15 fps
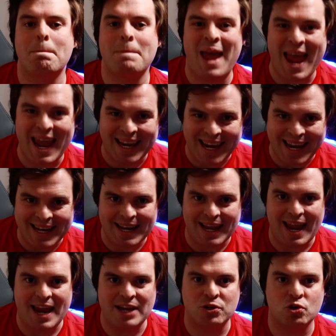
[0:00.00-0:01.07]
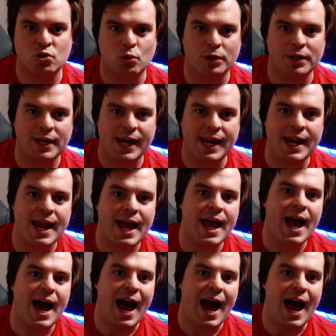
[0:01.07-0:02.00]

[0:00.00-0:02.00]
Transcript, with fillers: picking a sort key